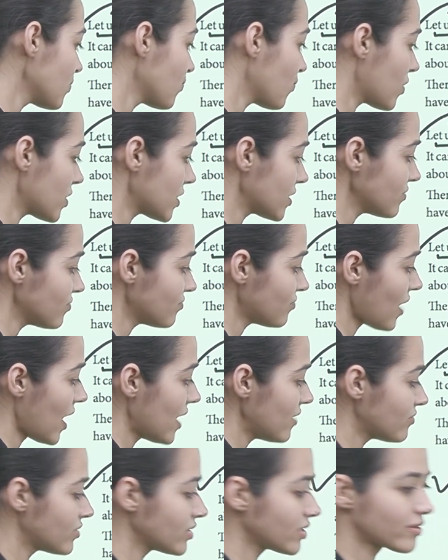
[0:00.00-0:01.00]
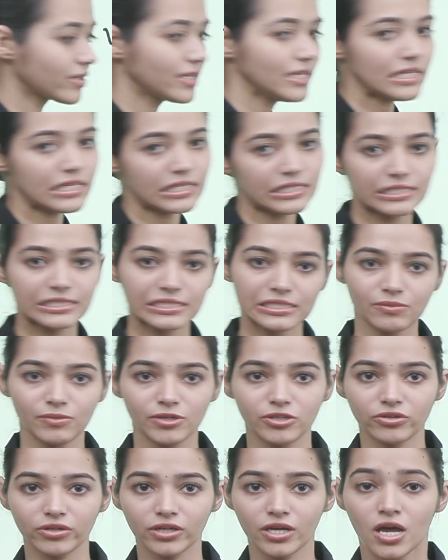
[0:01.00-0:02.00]
45 degree
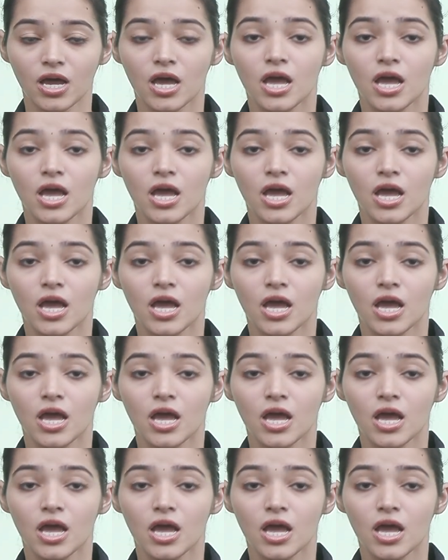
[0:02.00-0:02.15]
symmetry.